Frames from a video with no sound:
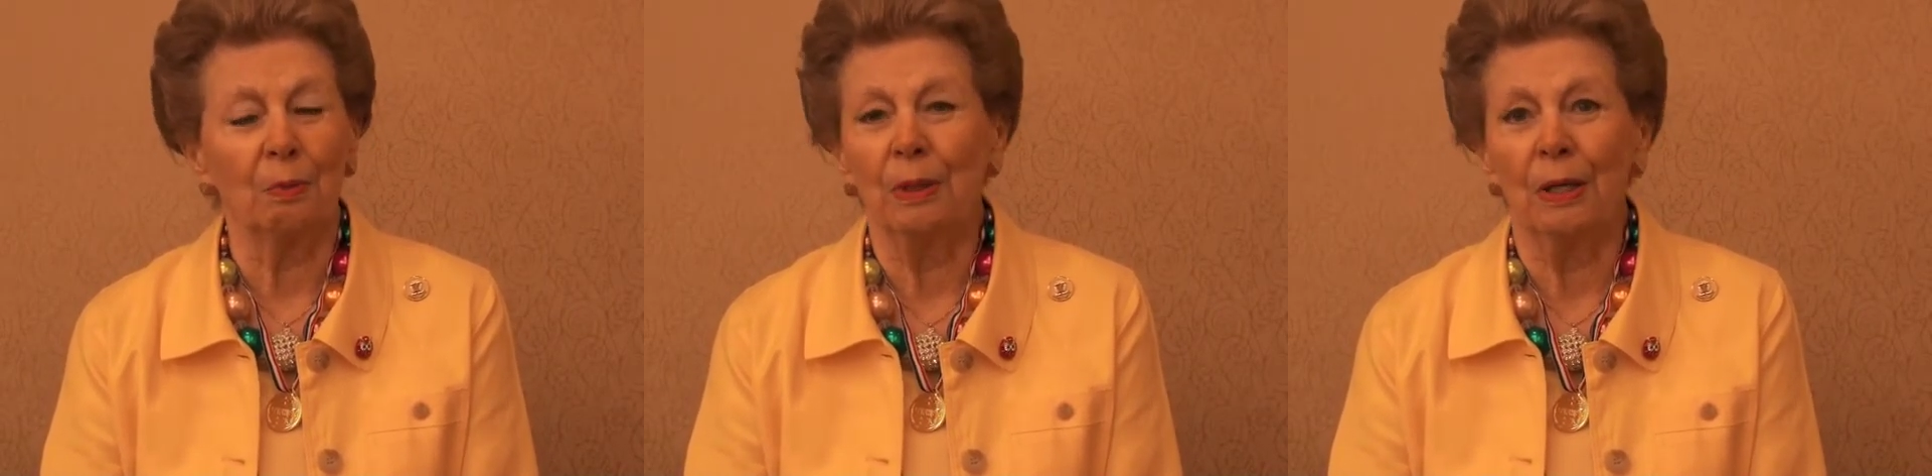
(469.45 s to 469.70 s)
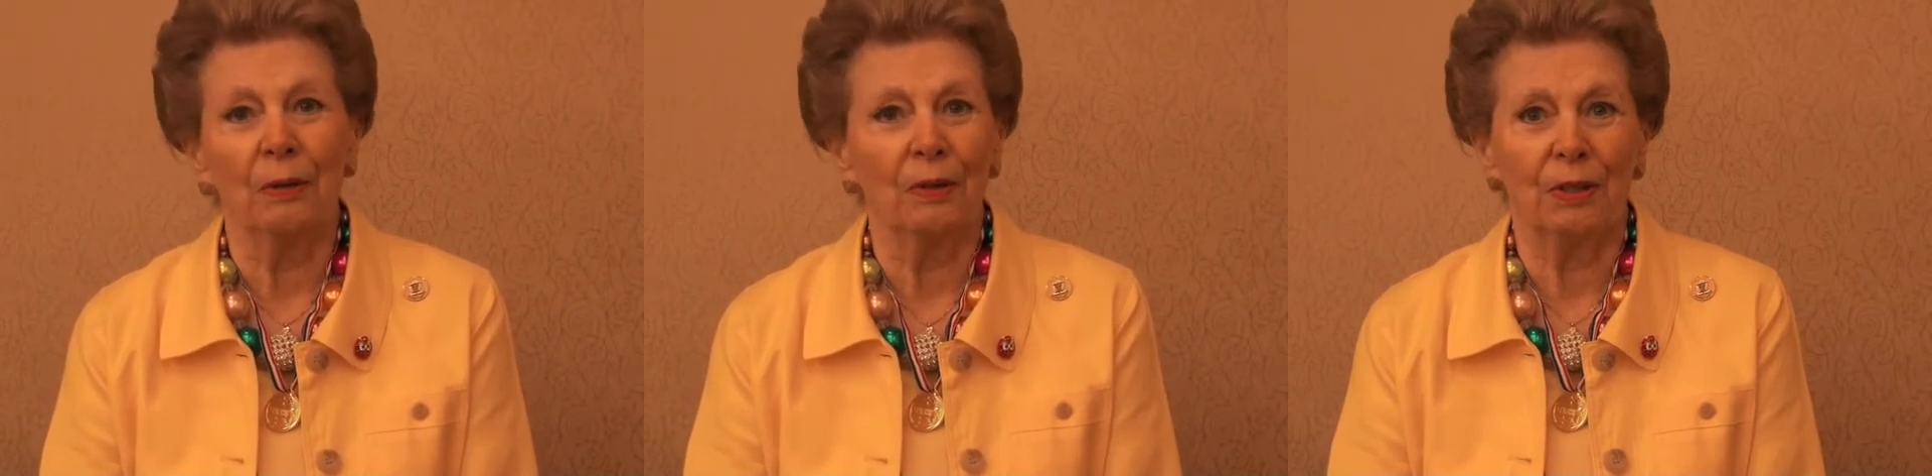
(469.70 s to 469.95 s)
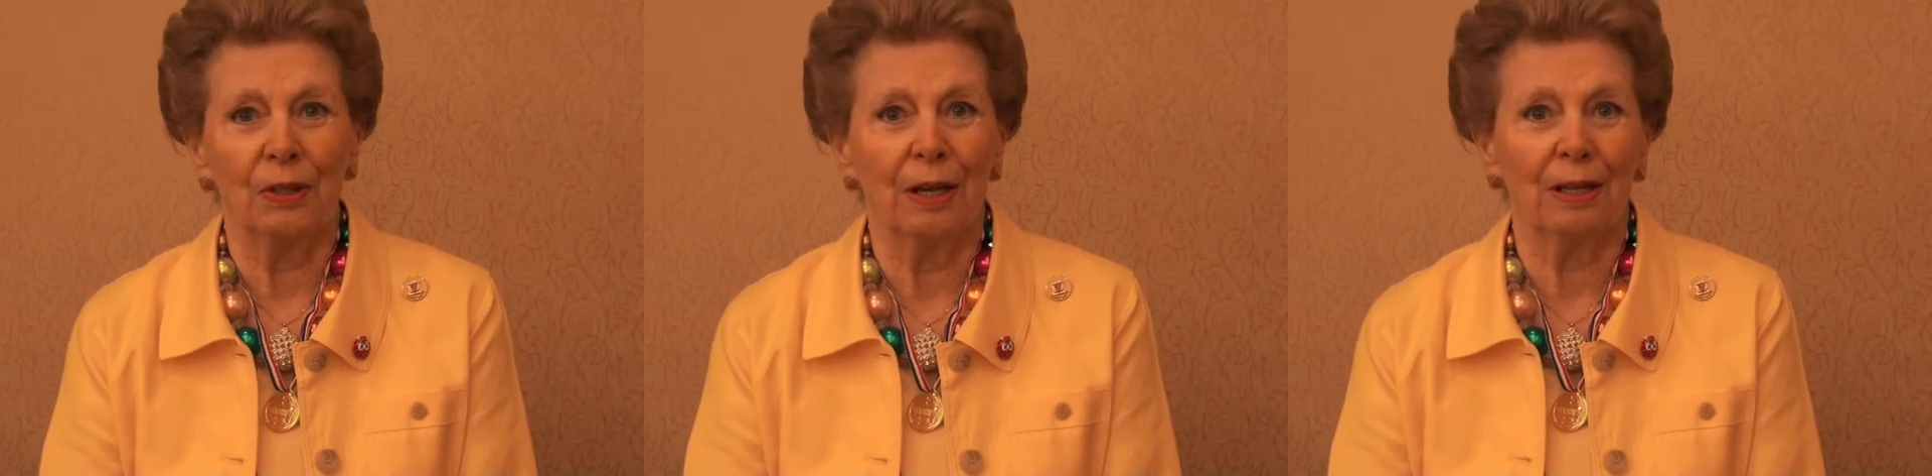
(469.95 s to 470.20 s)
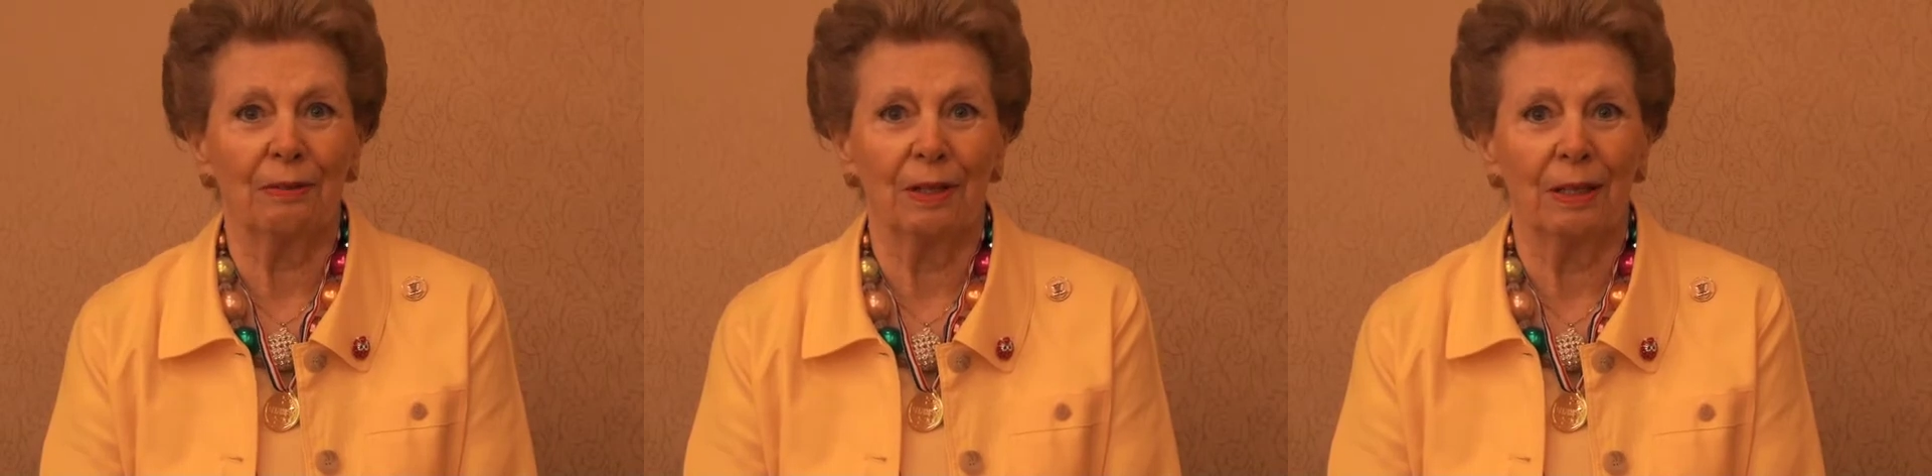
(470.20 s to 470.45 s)
beyond the
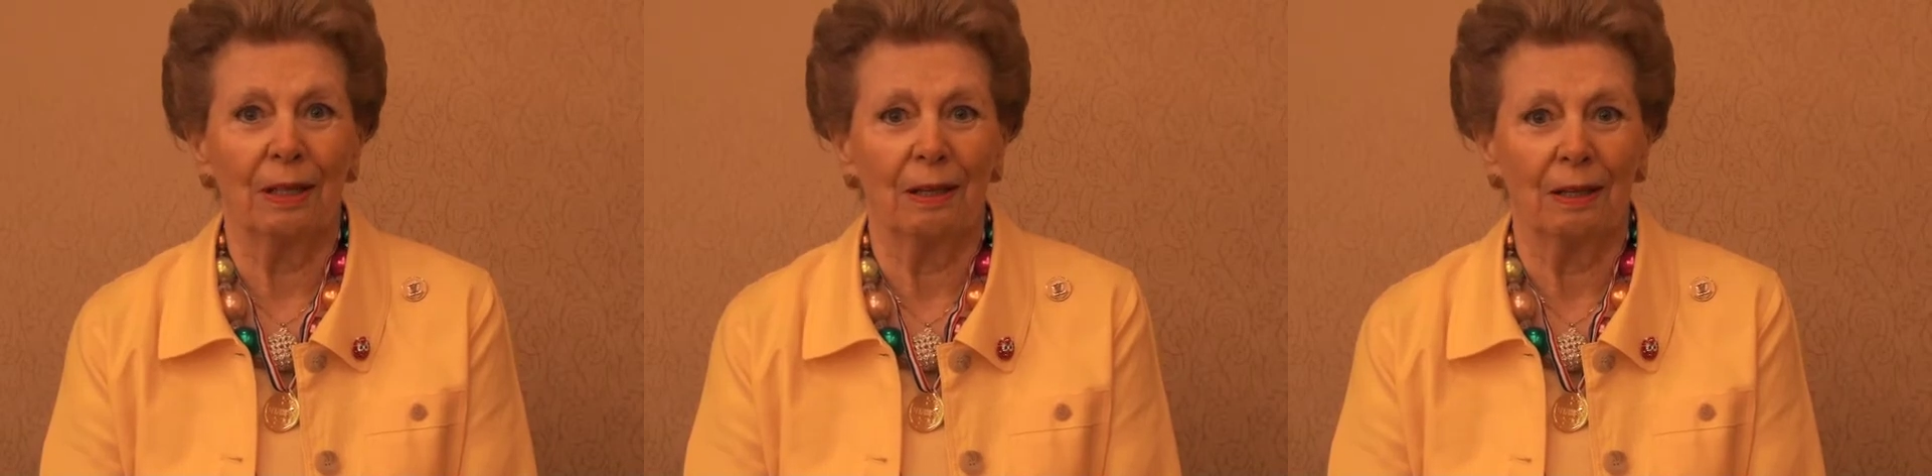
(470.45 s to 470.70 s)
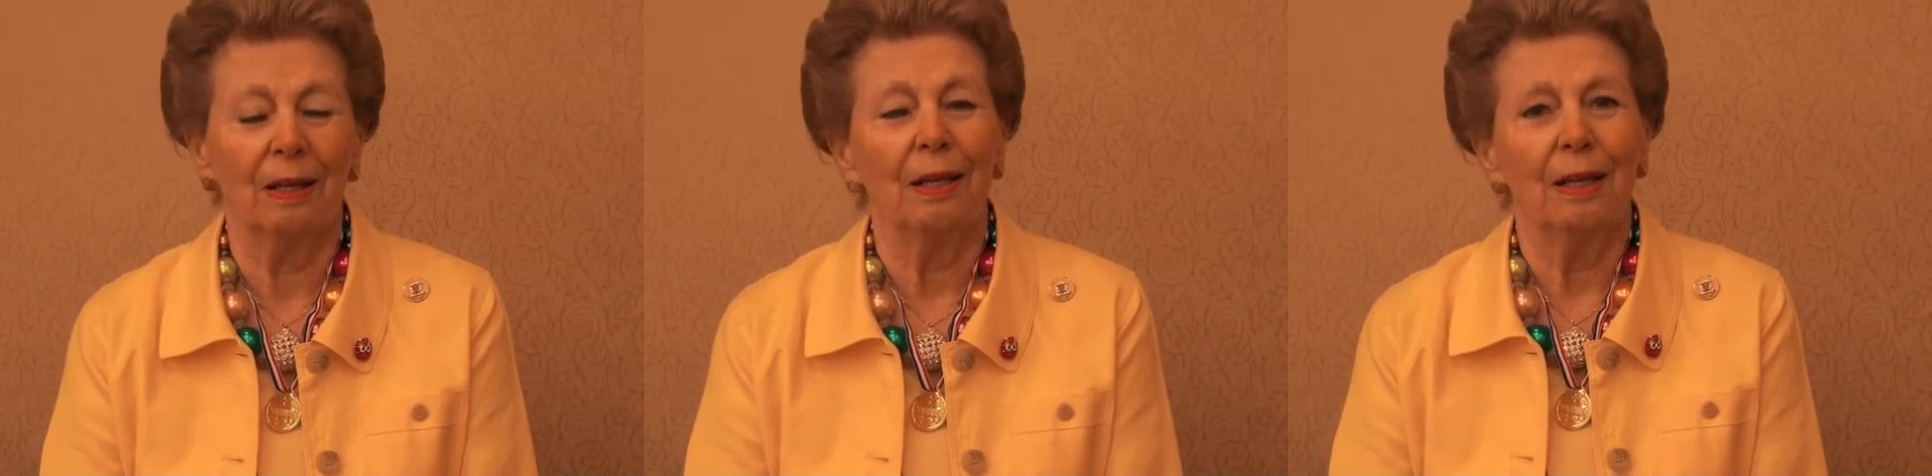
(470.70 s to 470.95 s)
shadow of a doubt